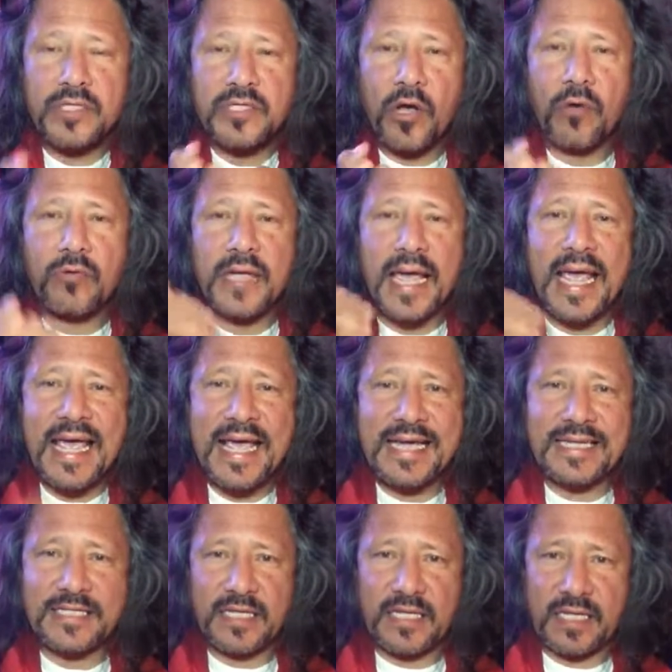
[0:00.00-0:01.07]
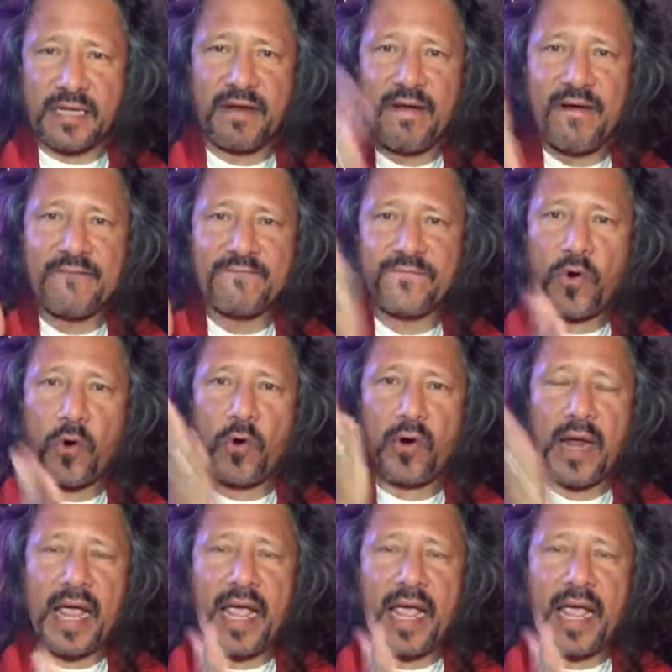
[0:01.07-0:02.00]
It's called handling for